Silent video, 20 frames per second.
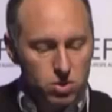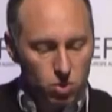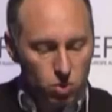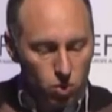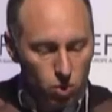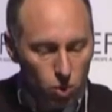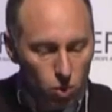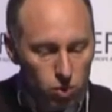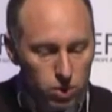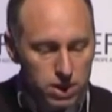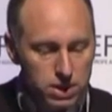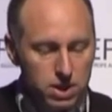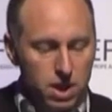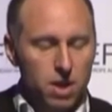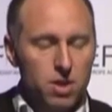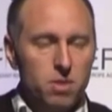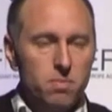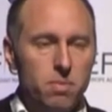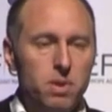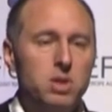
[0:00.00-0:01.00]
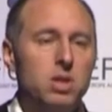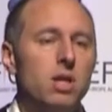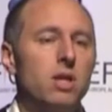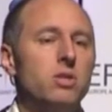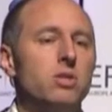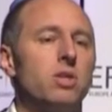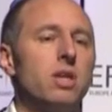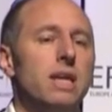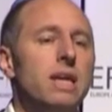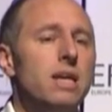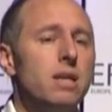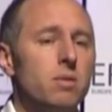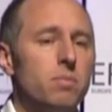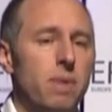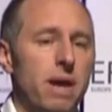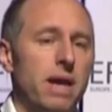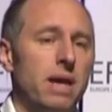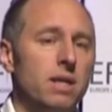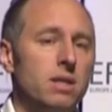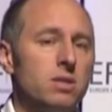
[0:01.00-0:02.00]
all these other
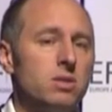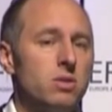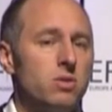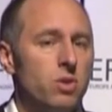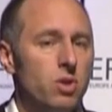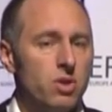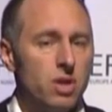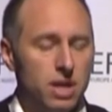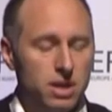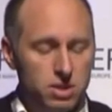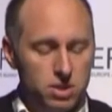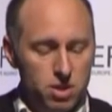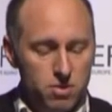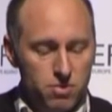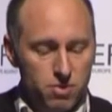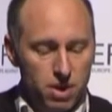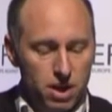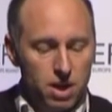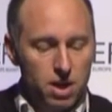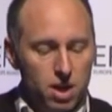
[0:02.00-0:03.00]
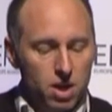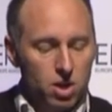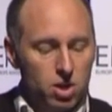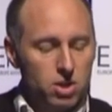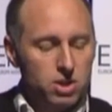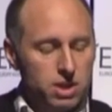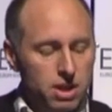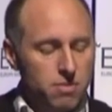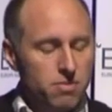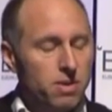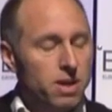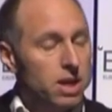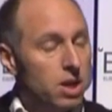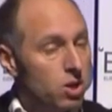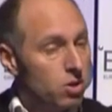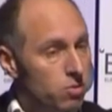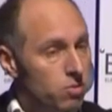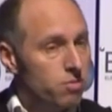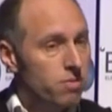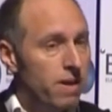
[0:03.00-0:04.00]
musculoskeletal pains that they're suffering could definitely
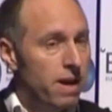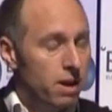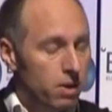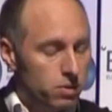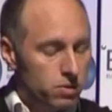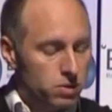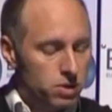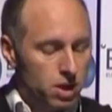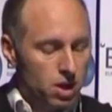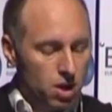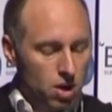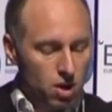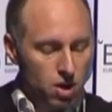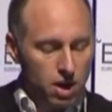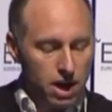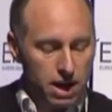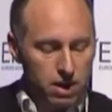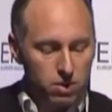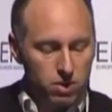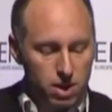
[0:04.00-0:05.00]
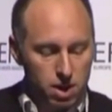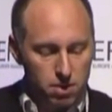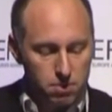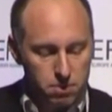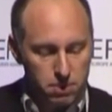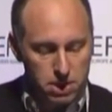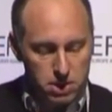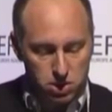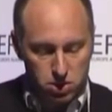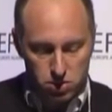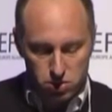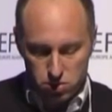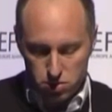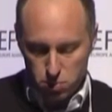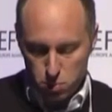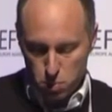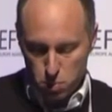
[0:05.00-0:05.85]
confound our outcome measures.